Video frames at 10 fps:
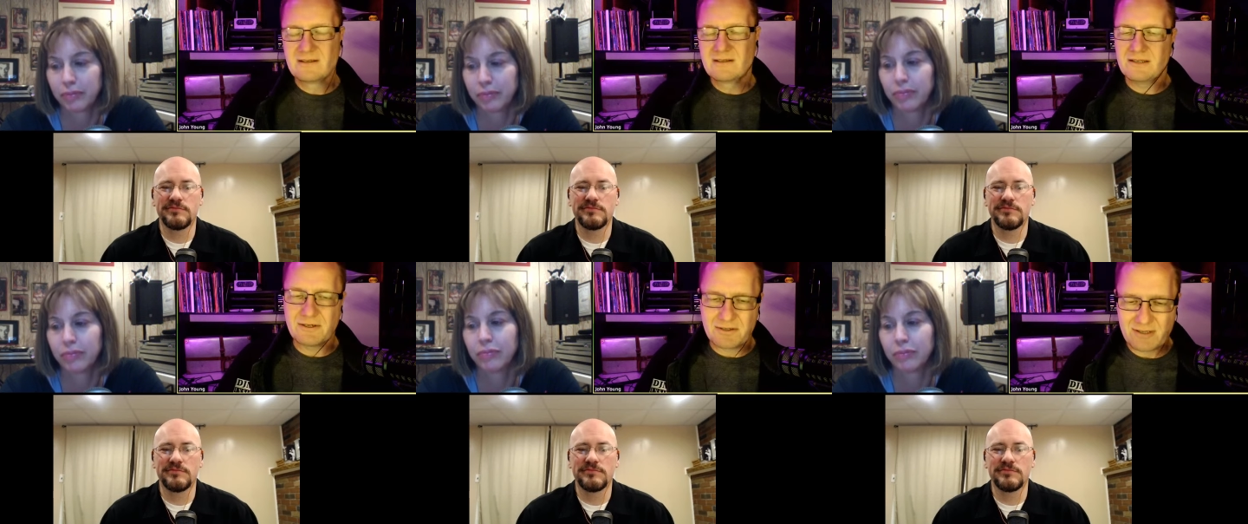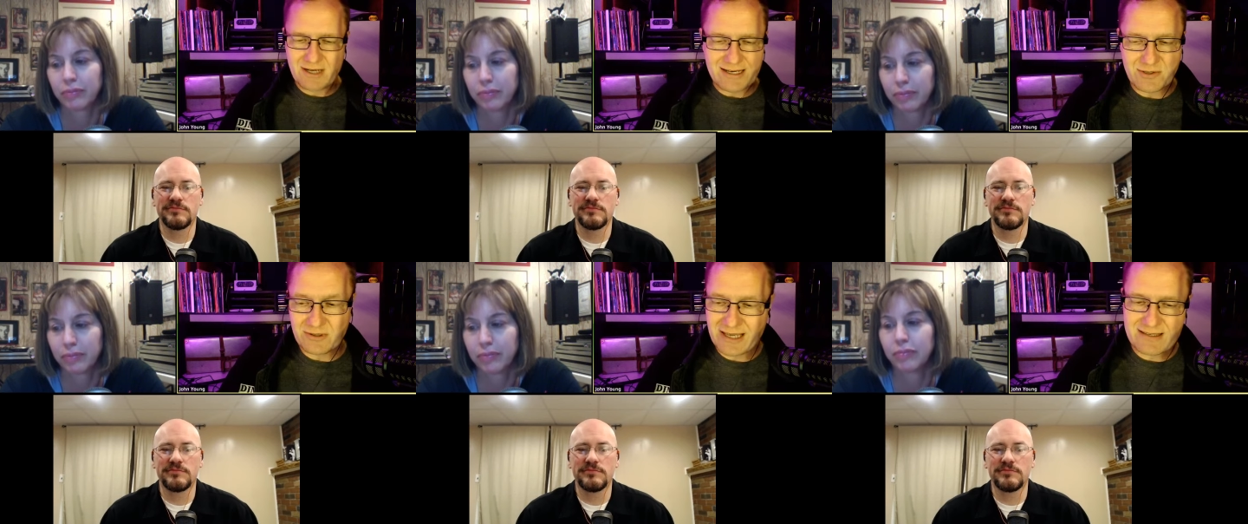Speaker 1: your high
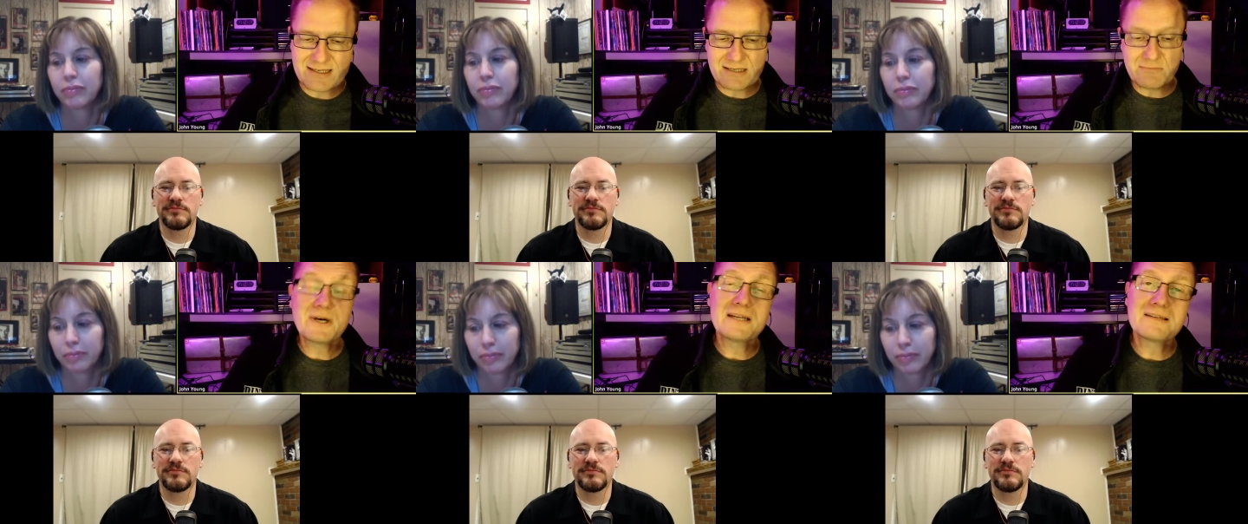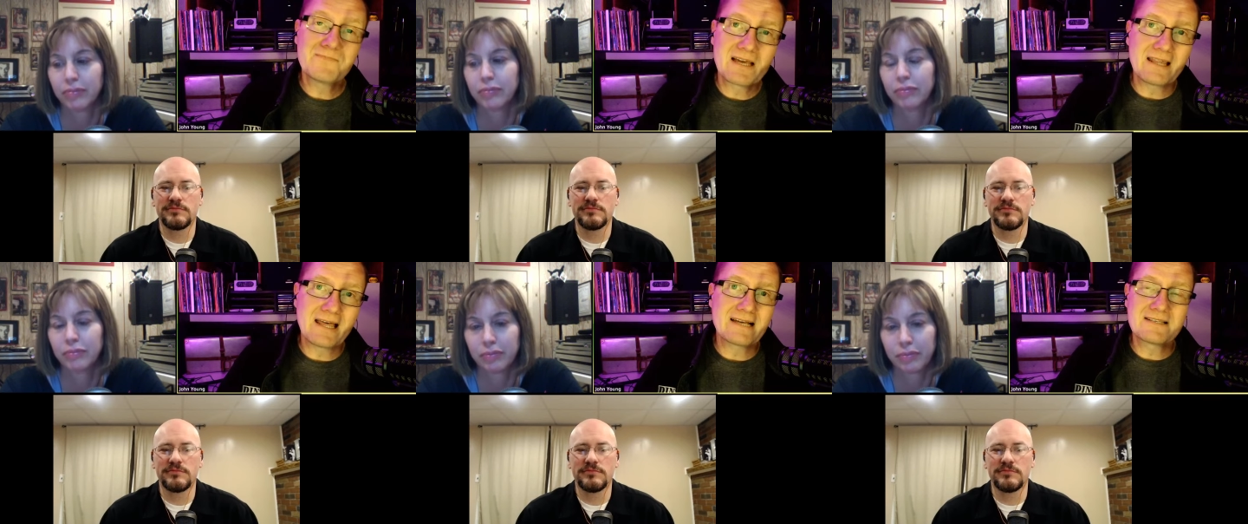school dance season, but
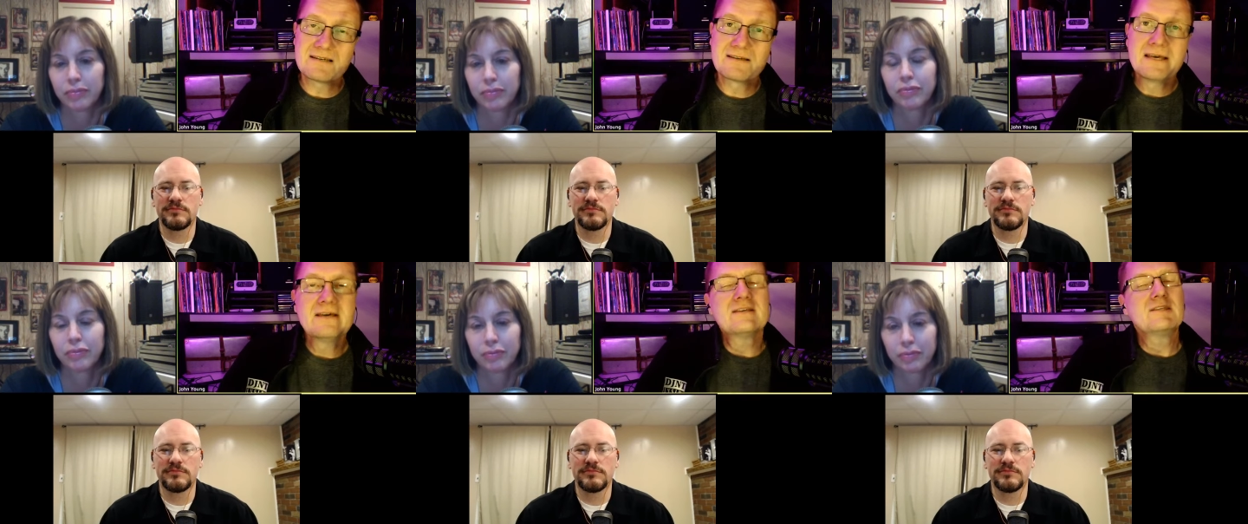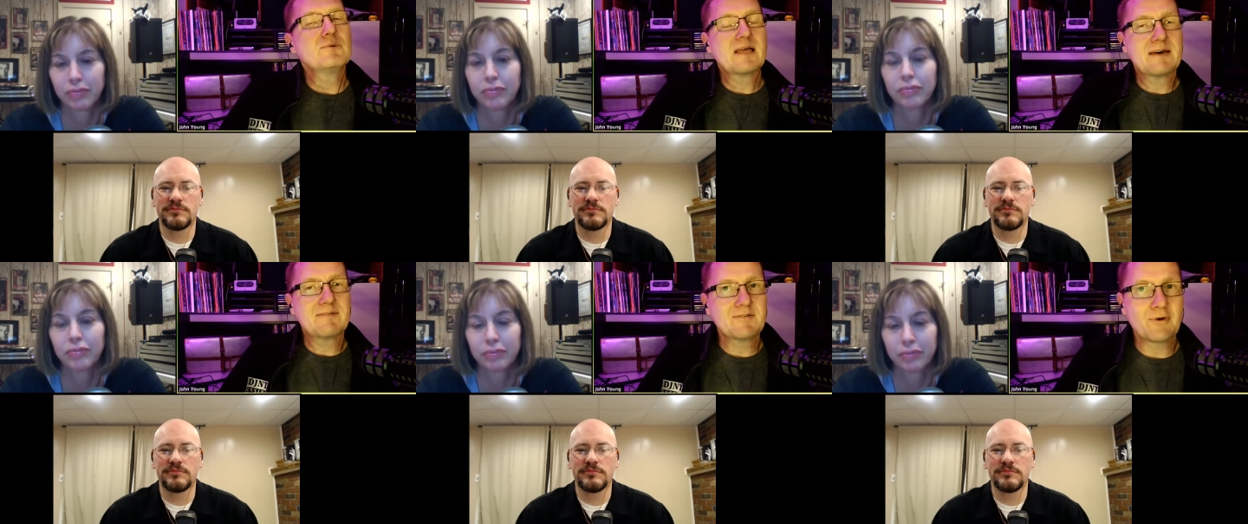alas, you will
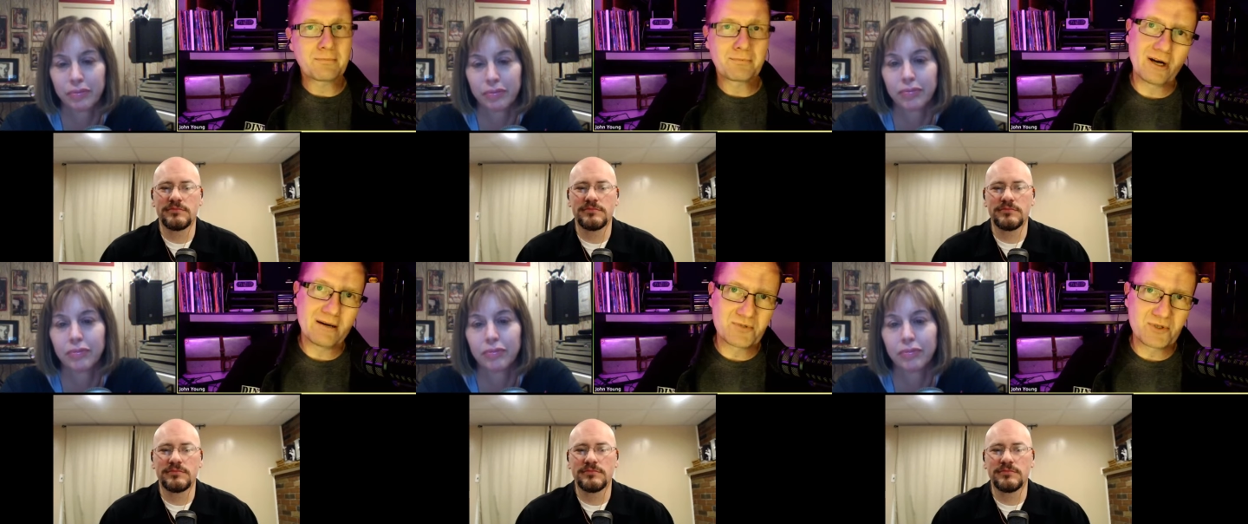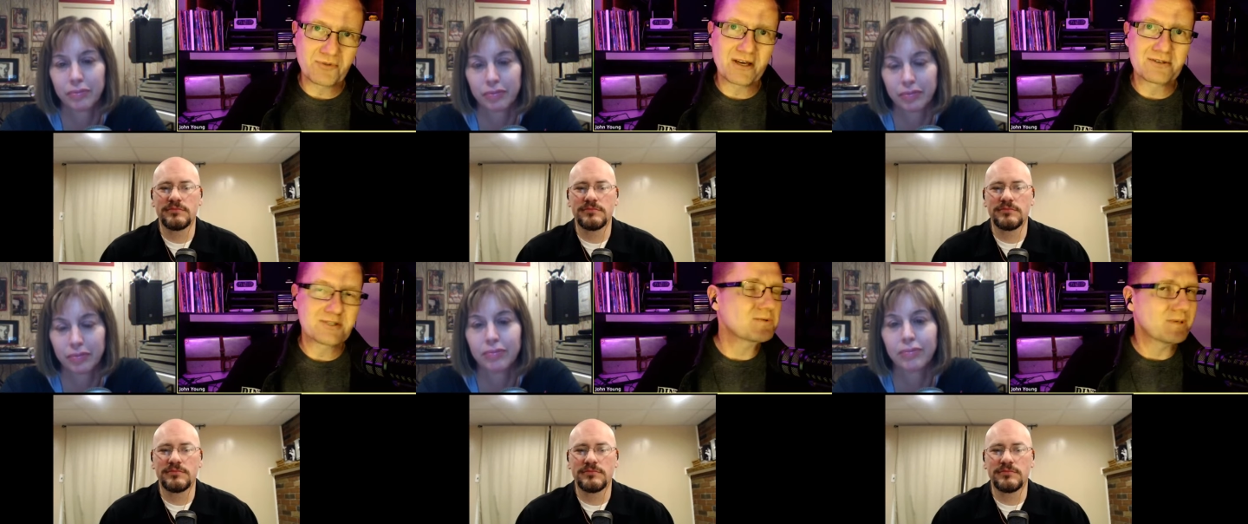have it for prom two
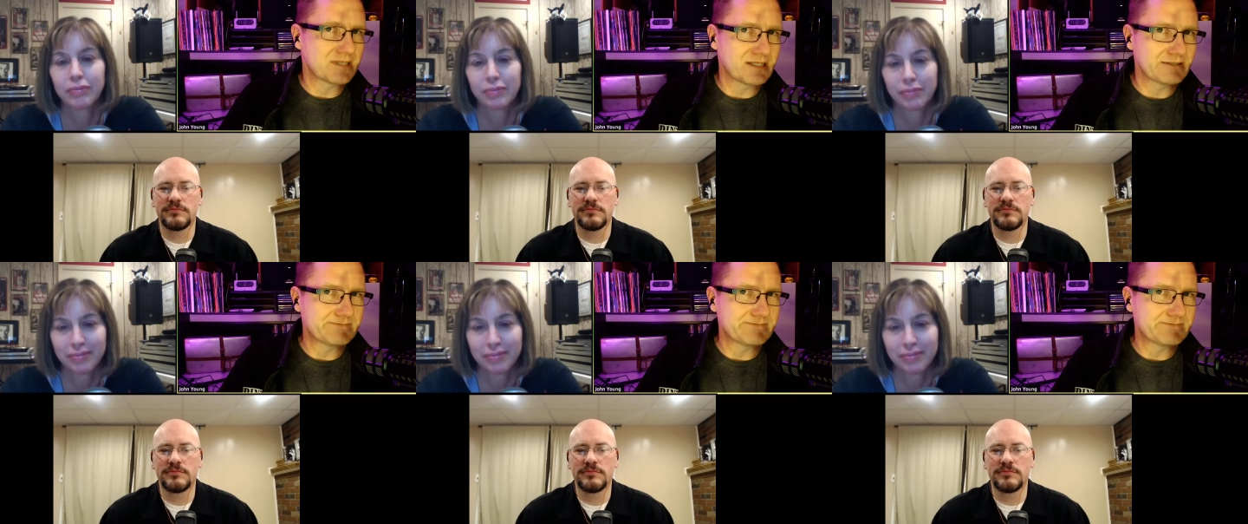thousand twenty.